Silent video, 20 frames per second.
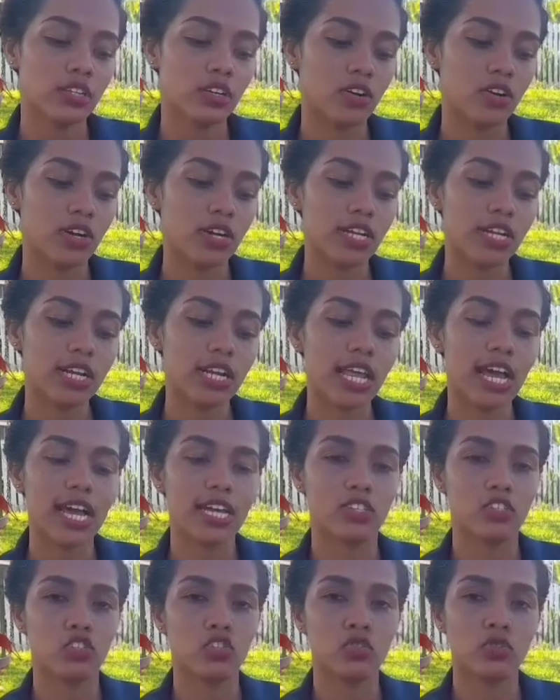or the
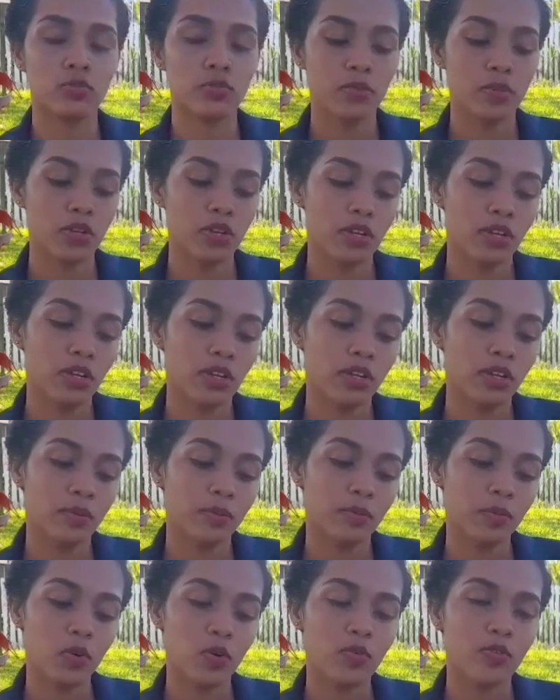classroom
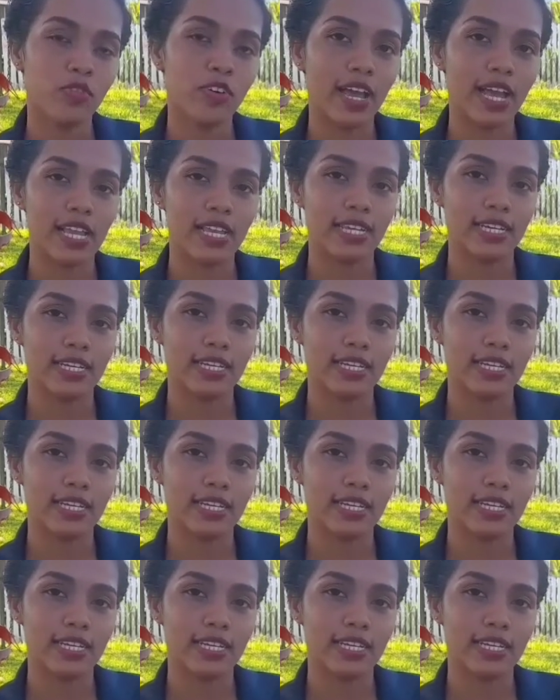profiling.